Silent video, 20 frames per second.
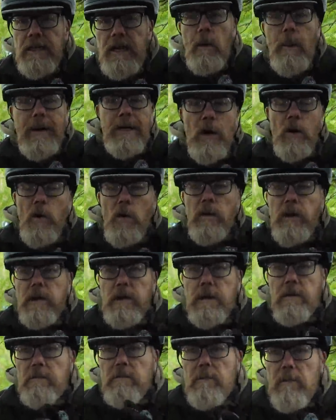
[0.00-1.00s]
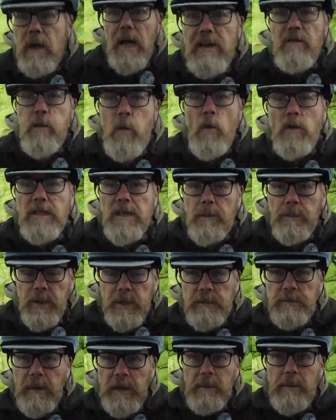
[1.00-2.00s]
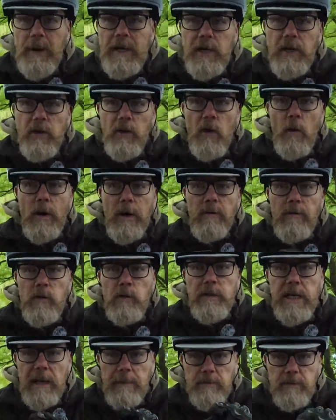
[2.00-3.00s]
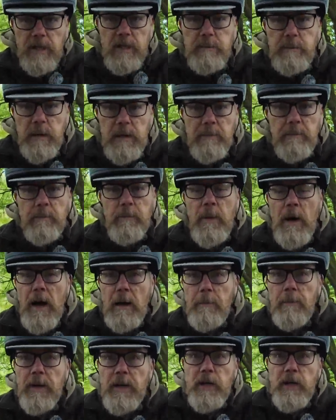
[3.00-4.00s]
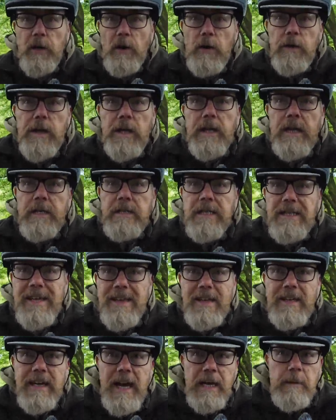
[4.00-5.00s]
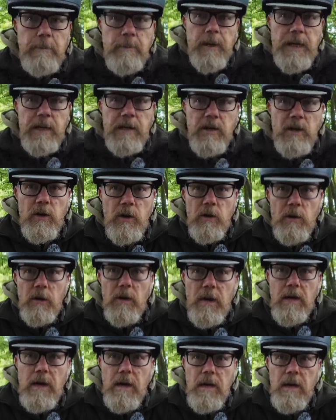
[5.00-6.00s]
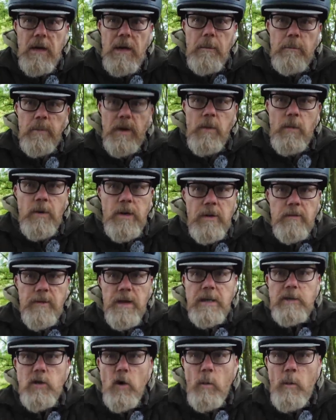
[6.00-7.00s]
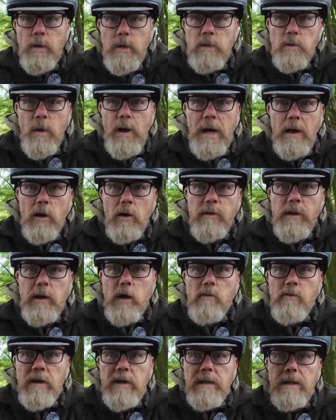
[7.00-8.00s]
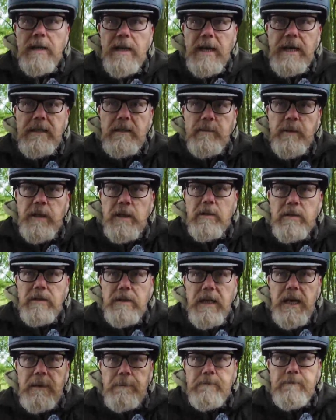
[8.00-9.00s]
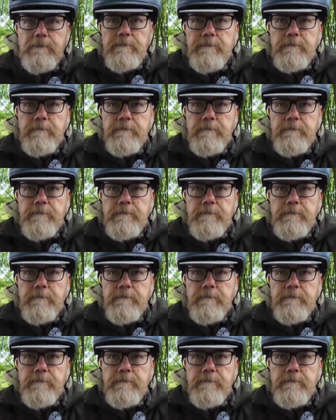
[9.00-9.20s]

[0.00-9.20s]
Now I know I've walked up this bit by here quite a few times, this bit part by here, and then there's another gate by here. But I wonder if that's open as well, or if they got rid of the gate, because it